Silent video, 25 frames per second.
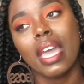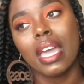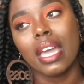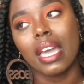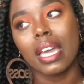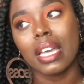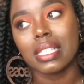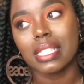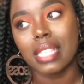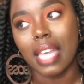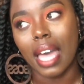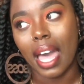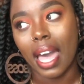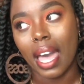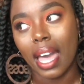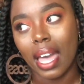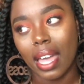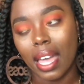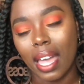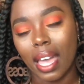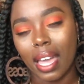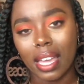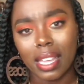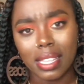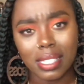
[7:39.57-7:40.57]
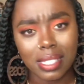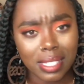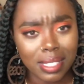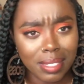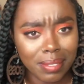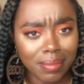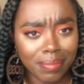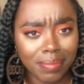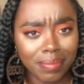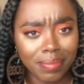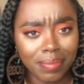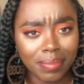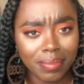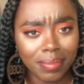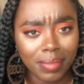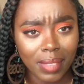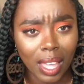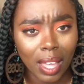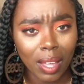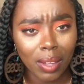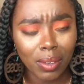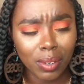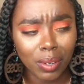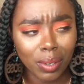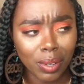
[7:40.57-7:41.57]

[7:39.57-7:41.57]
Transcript: because I guess, I don't